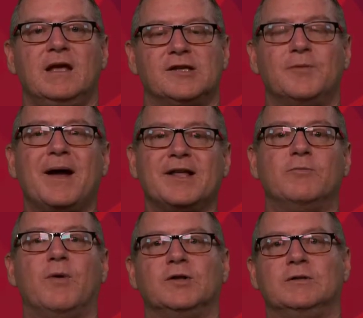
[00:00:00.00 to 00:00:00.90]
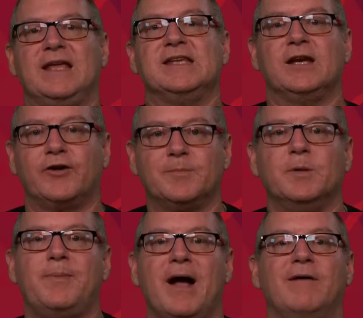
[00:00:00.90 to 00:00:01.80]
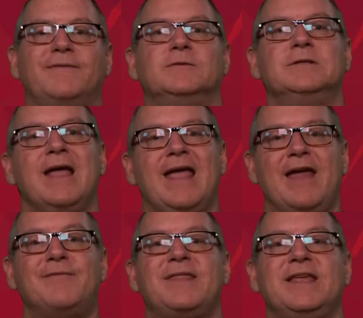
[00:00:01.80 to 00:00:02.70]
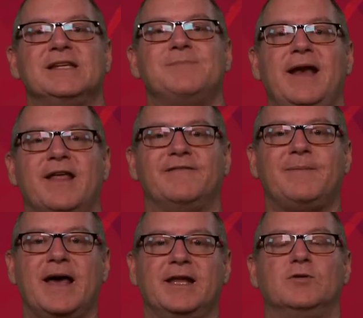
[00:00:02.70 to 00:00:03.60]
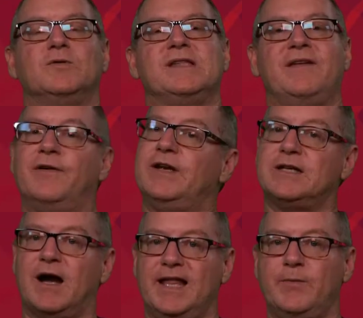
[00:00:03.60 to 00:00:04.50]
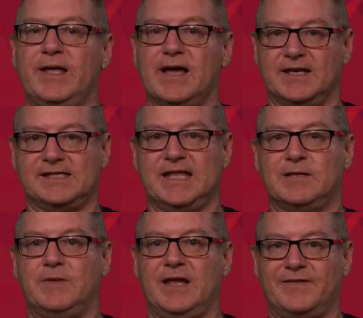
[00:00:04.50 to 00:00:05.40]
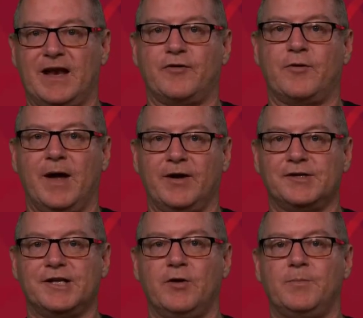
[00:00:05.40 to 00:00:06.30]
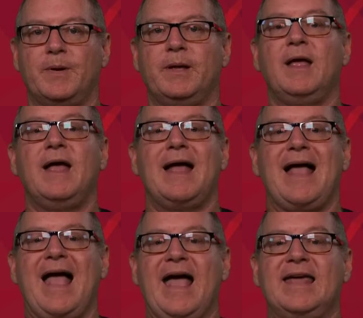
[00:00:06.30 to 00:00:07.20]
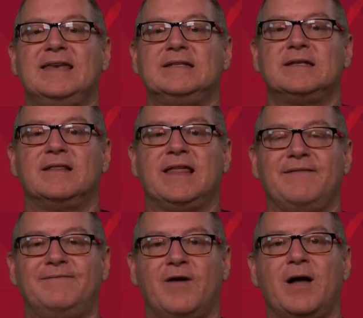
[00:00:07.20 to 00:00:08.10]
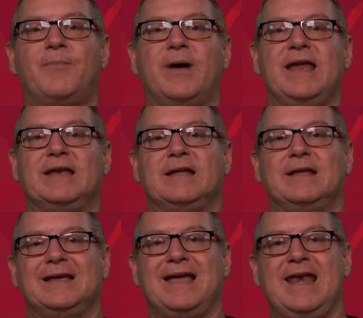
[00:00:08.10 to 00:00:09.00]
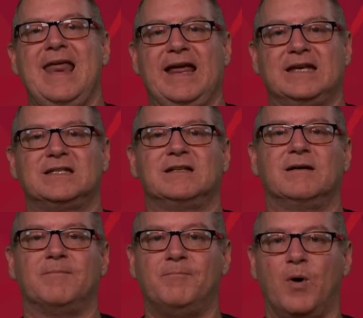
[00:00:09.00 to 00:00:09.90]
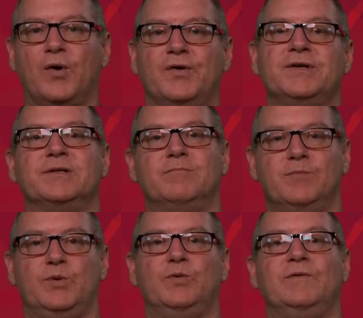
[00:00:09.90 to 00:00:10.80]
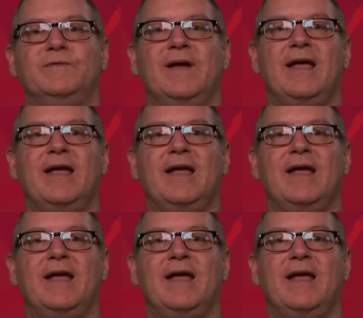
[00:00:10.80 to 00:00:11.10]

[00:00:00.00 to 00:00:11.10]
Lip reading: So the particle model is incredibly powerful. Everything is made out of particles. They're very tiny. We can't see them even under a microscope. And they vibrate, connect, bond, move.